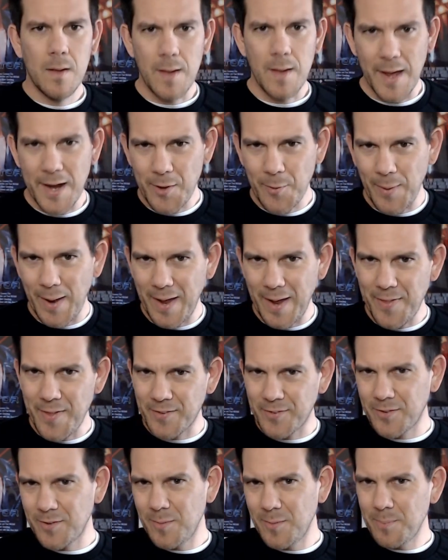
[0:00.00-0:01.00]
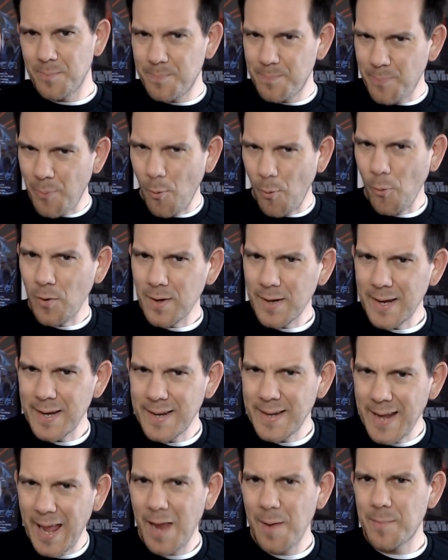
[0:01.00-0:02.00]
Anyway, this poorly
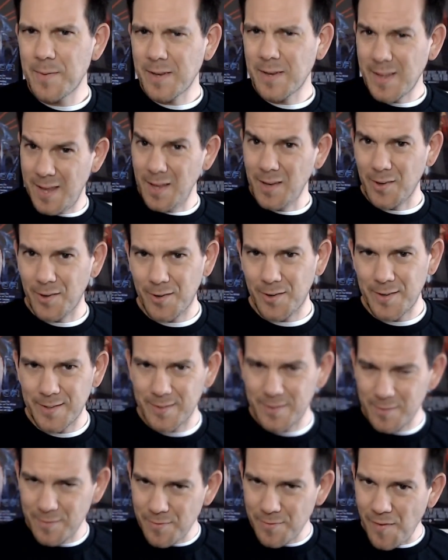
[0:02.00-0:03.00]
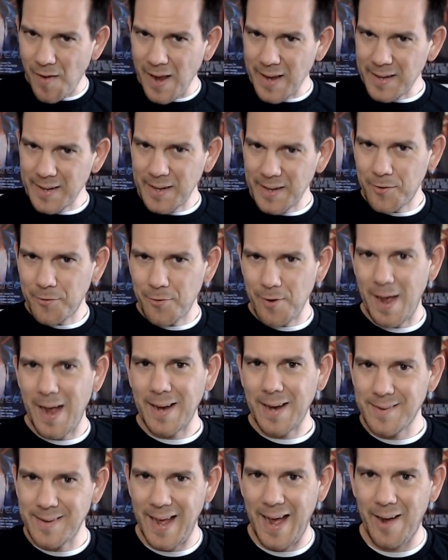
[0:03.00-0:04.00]
named killer is finally
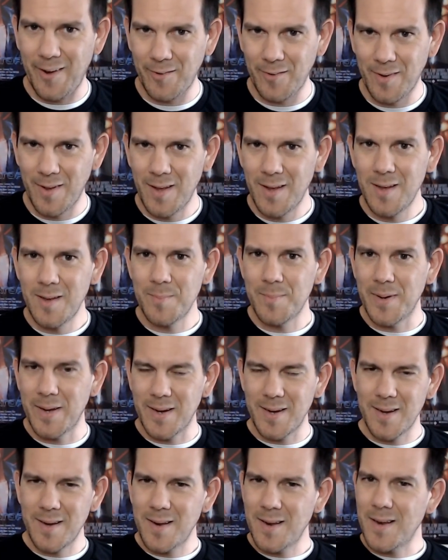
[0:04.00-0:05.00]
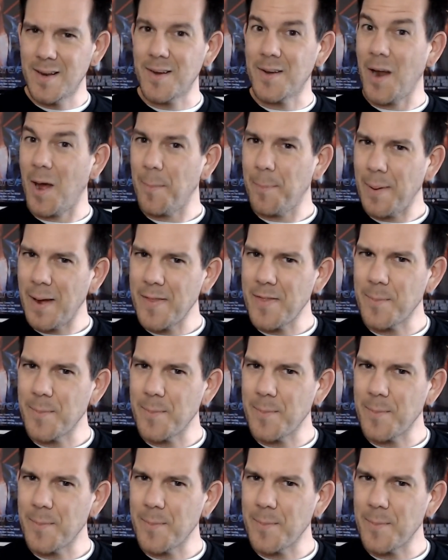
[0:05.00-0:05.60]
tracked down, but not by the